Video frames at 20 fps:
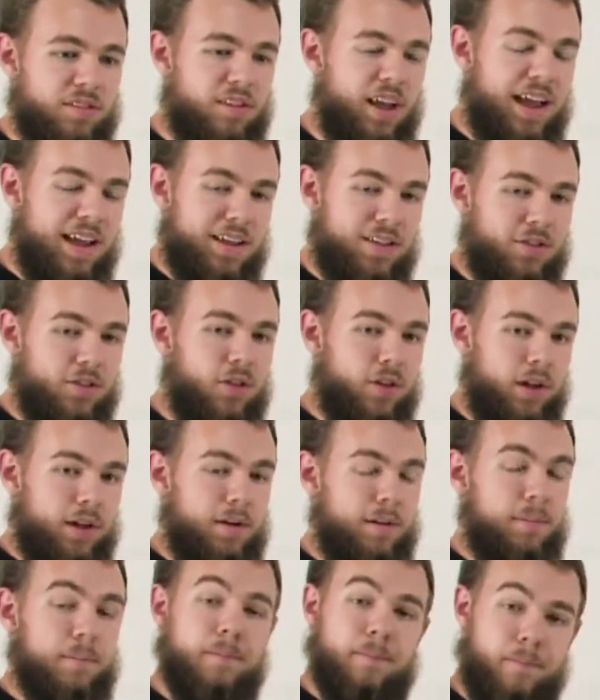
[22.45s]
take
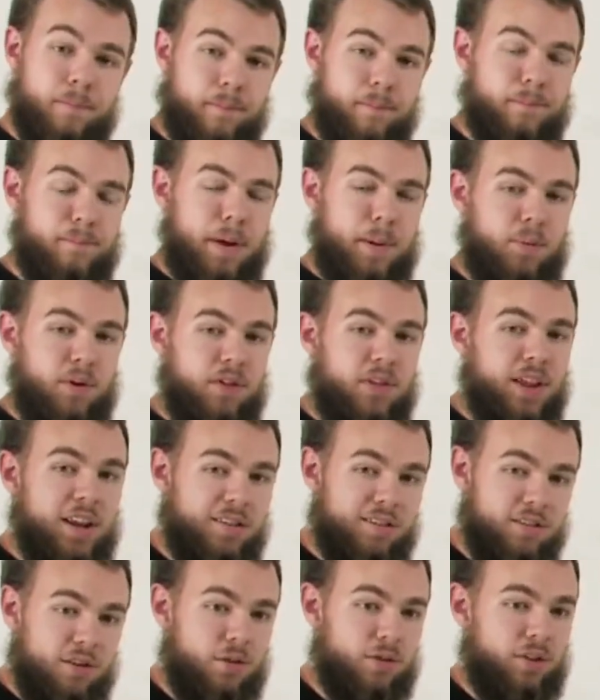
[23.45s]
the memory
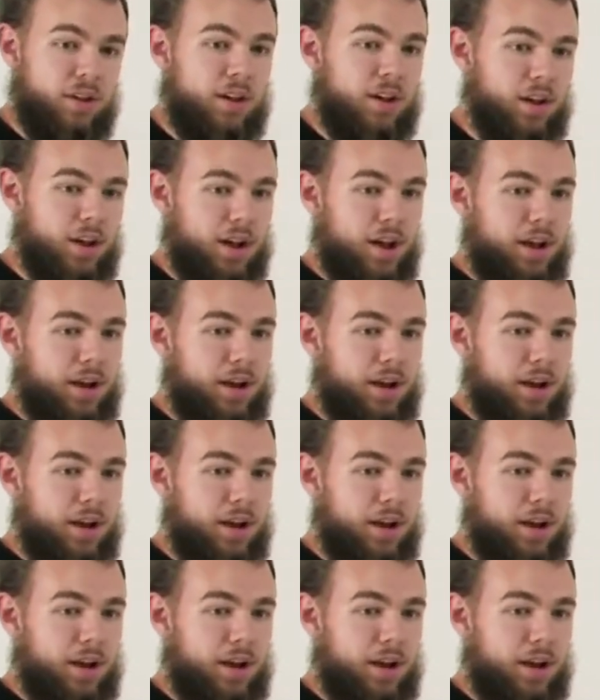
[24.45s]
that it's using,